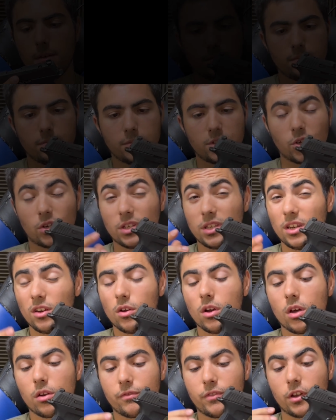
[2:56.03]
So continuing
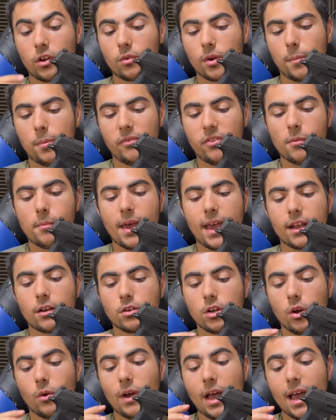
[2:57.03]
on with the grip of the
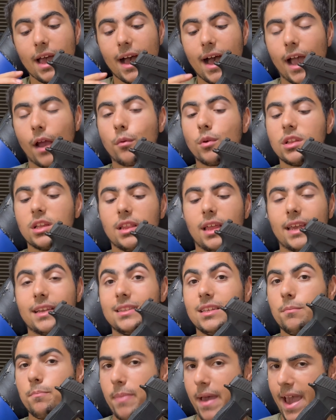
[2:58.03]
Macro, I really like
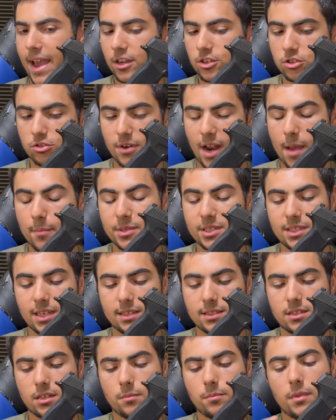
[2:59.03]
the Backstrap
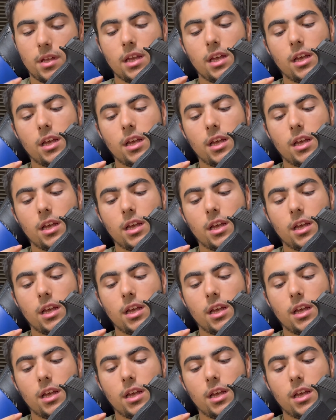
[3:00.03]
System.